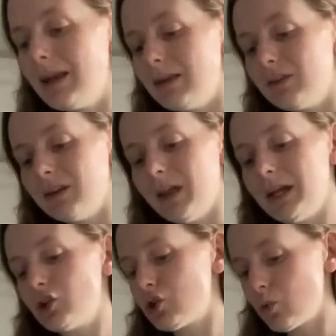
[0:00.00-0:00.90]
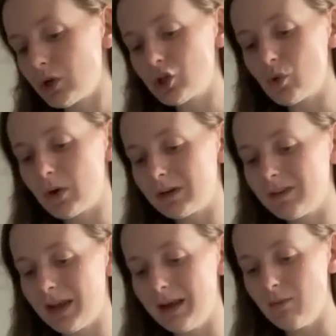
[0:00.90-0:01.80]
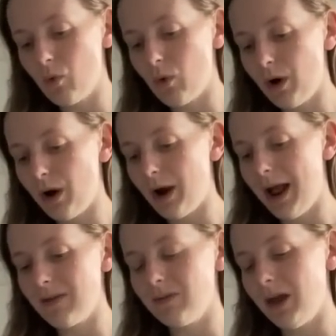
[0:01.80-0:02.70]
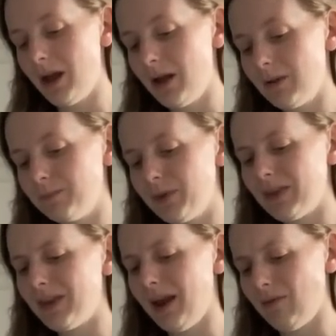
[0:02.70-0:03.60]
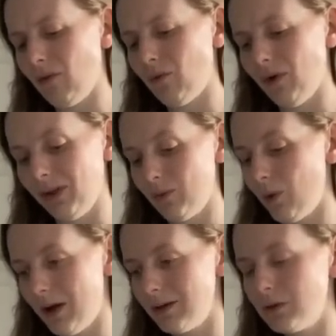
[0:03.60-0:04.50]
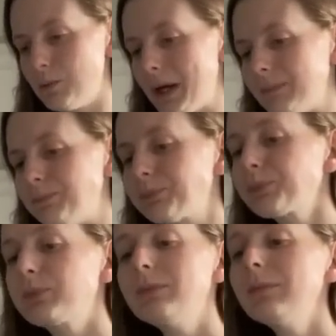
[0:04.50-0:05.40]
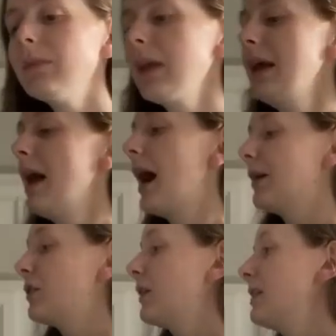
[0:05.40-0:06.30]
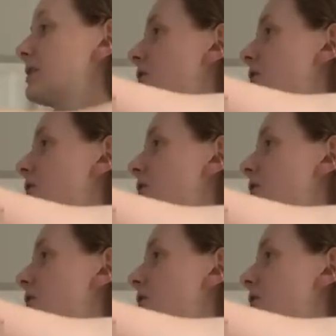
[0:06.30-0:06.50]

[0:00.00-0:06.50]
into, like, short shorts anymore. And, like, not that I ever really was, but I saw these at